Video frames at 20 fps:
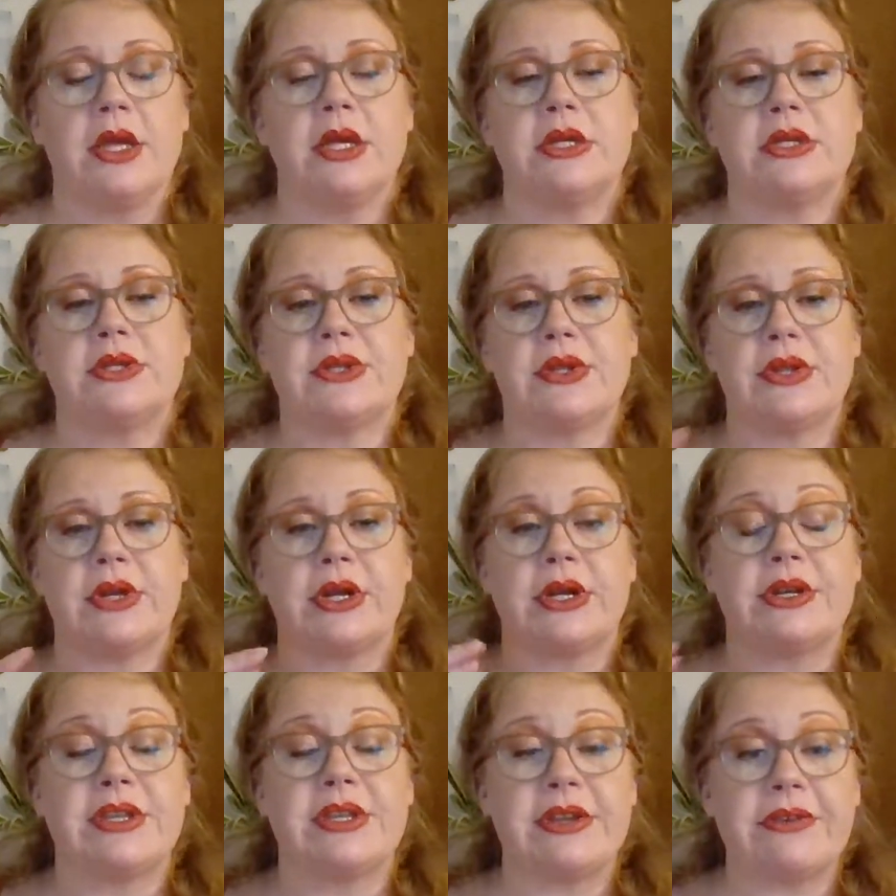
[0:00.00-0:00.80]
So
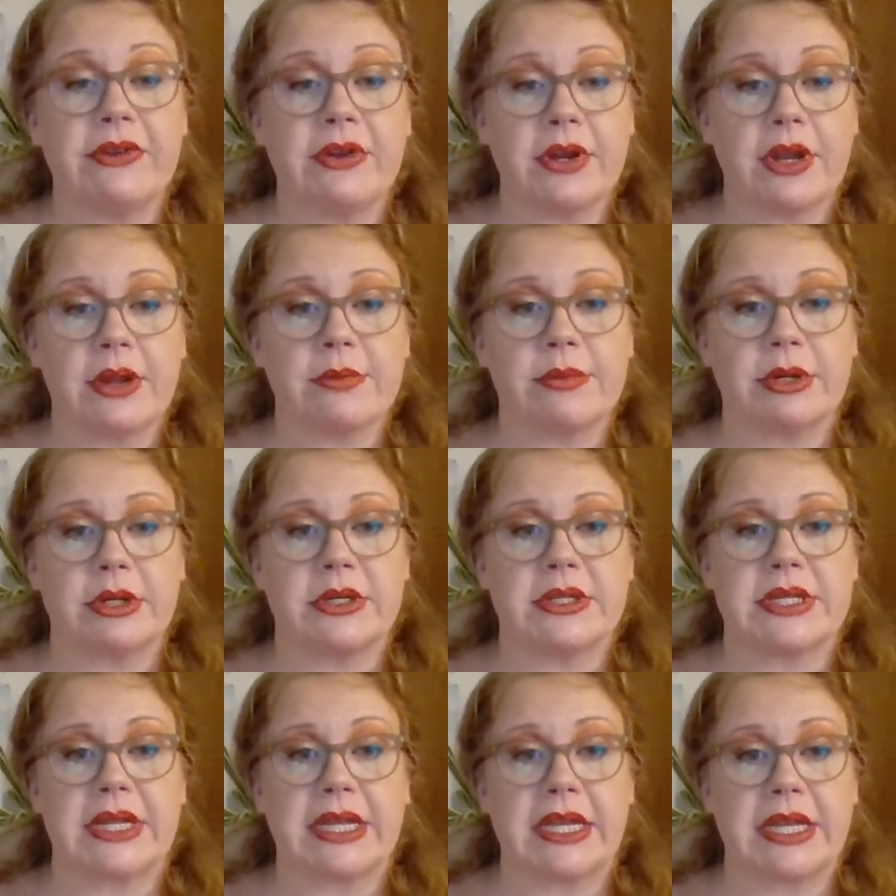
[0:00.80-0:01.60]
there are different
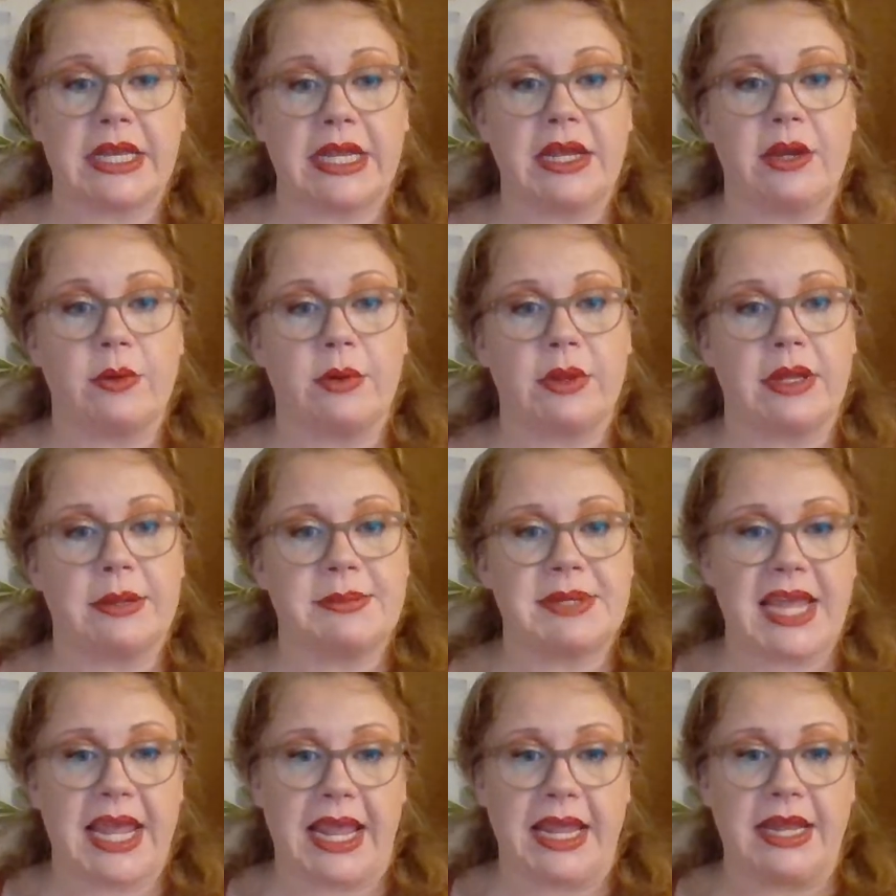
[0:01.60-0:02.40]
numbers that can equal up
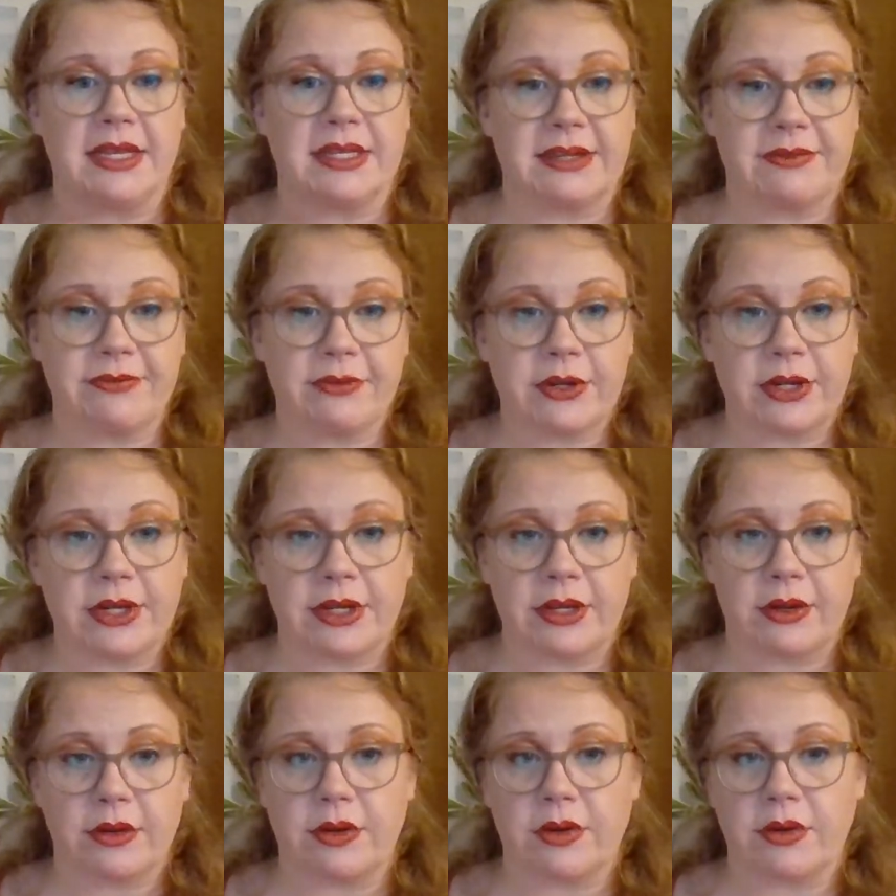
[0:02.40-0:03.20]
to 8,
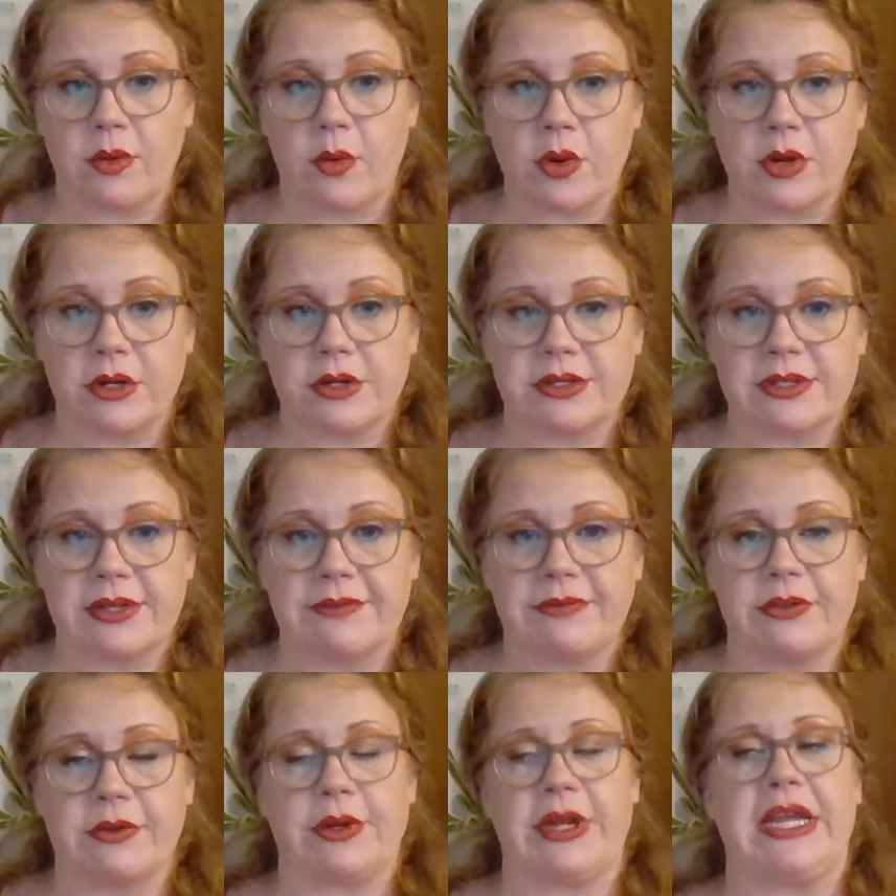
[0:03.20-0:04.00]
different orders
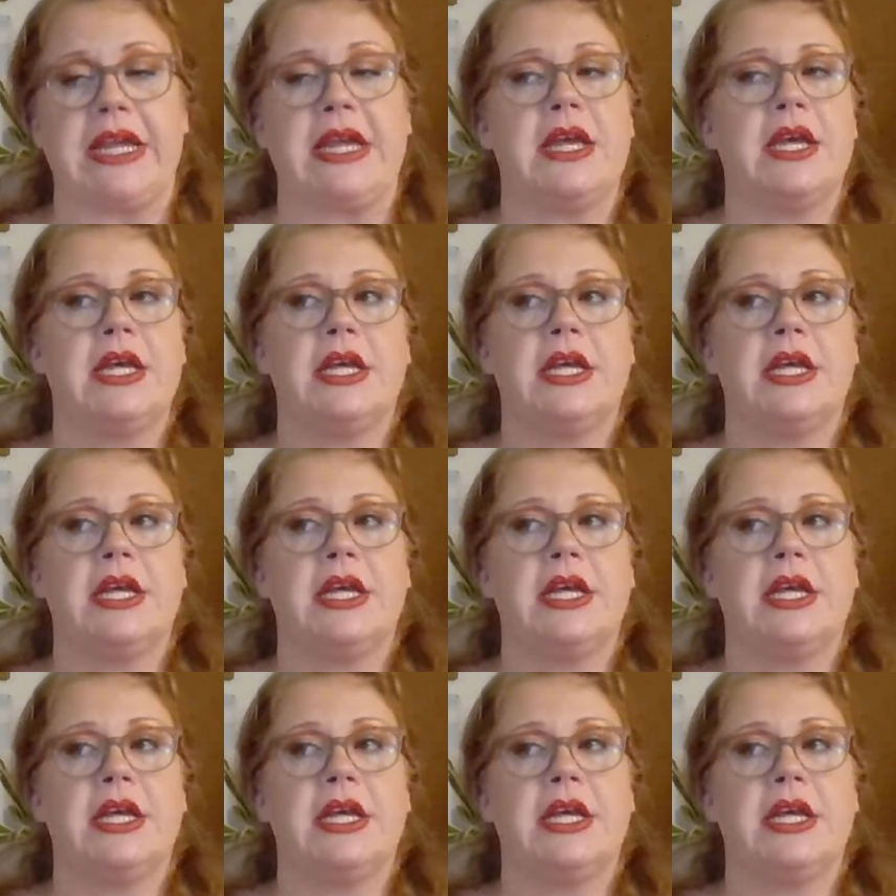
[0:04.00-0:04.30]
of 3,